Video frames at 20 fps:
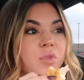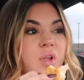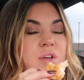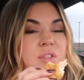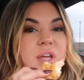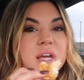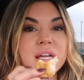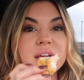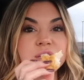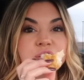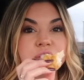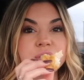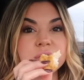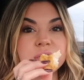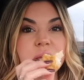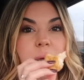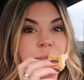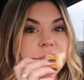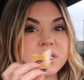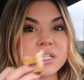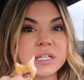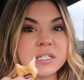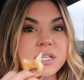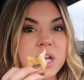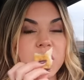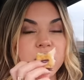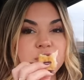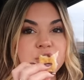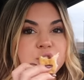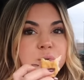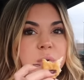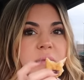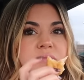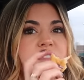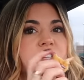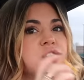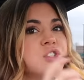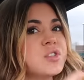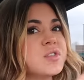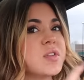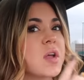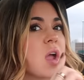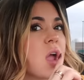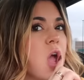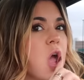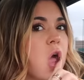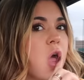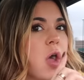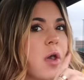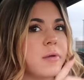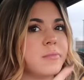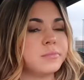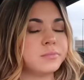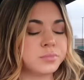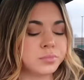And they, someone said Taylor Swift, and she's like, eh.